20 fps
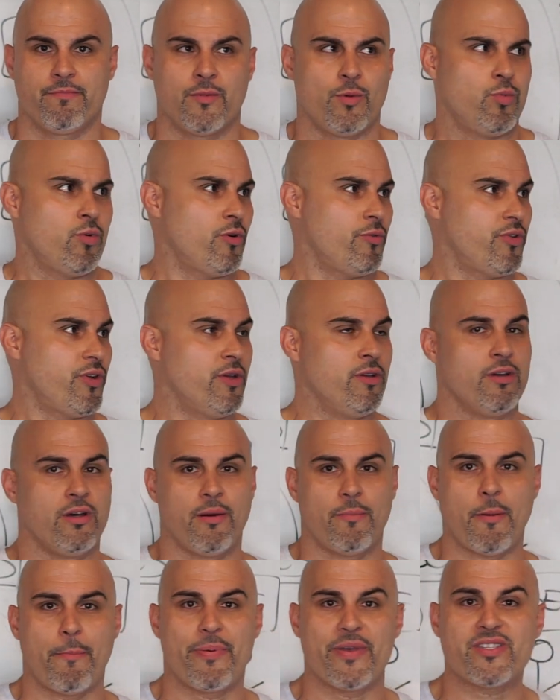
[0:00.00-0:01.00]
Well,
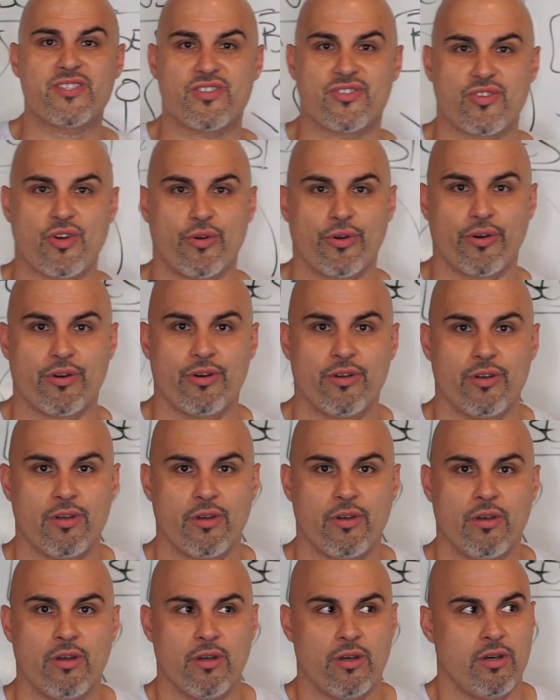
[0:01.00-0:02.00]
I'm a business owner.
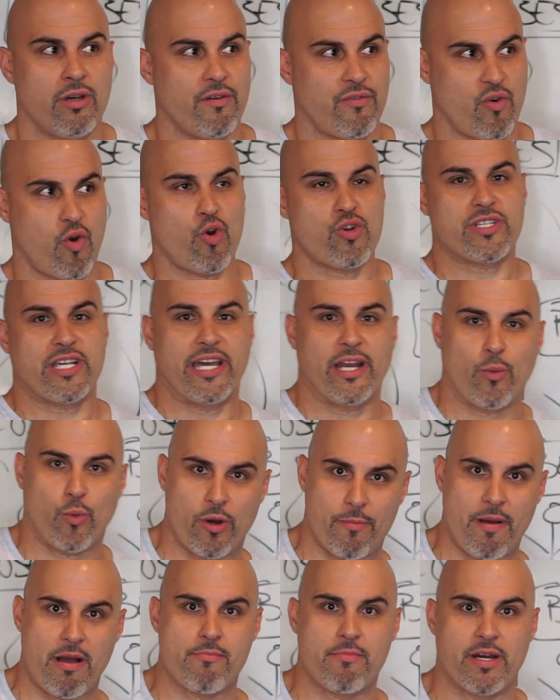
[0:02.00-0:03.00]
Of course I gotta worry
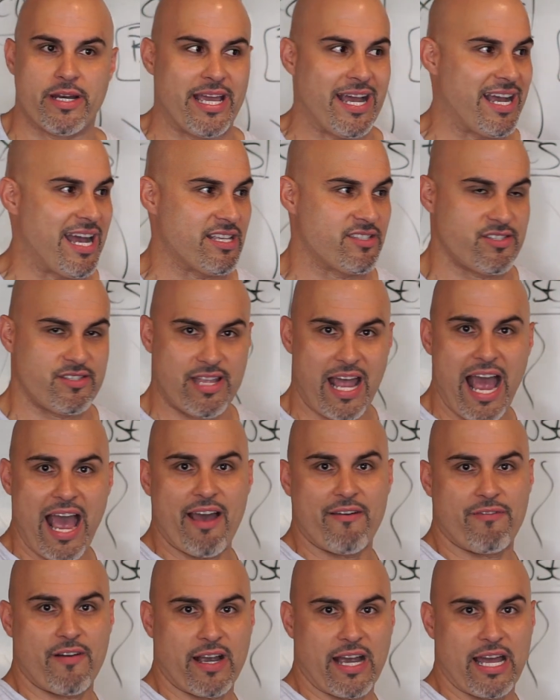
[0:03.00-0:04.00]
about money. I got
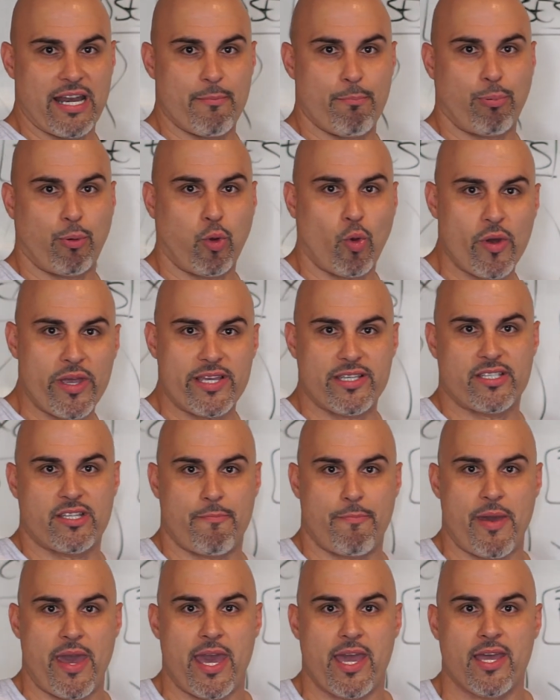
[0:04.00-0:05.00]
staff, I got employees to
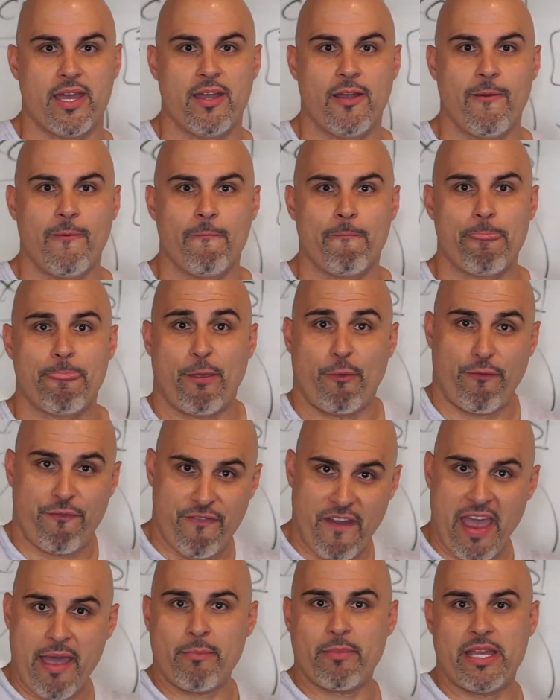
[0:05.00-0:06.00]
pay, their
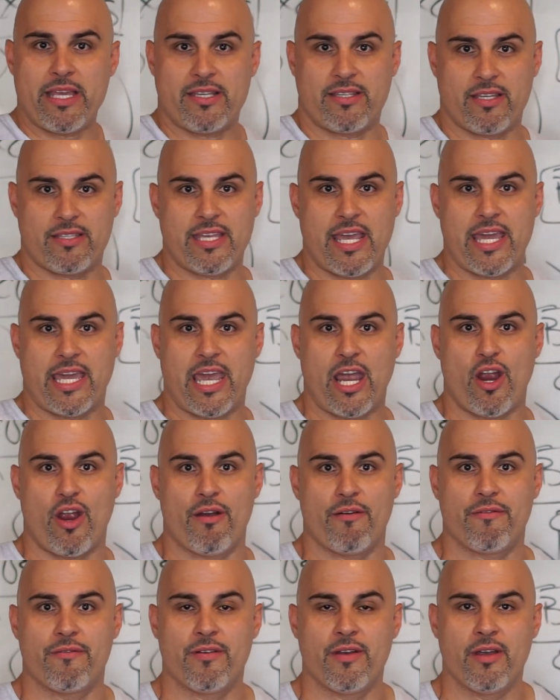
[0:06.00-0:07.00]
families to take care
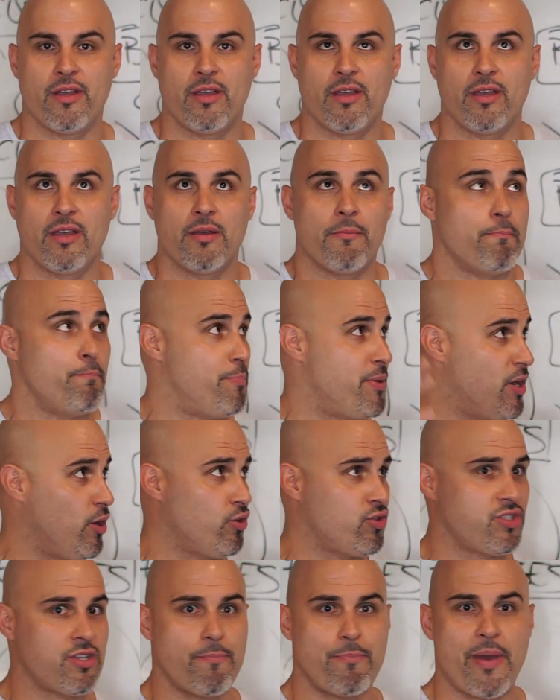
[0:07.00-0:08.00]
of,
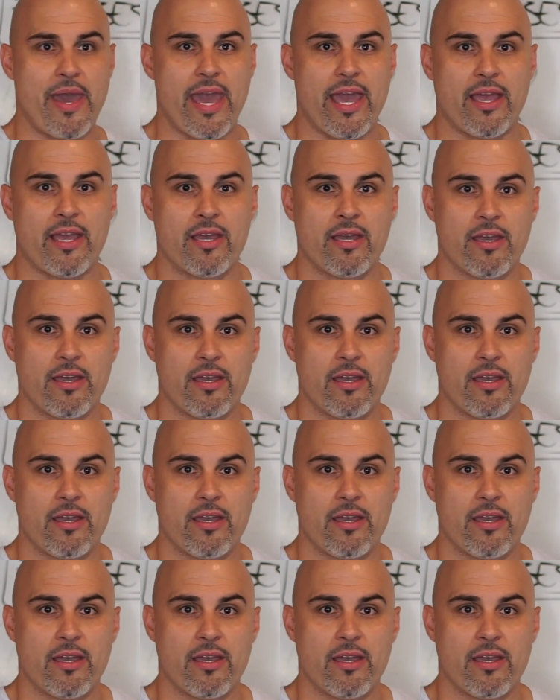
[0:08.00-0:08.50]
bills to pay,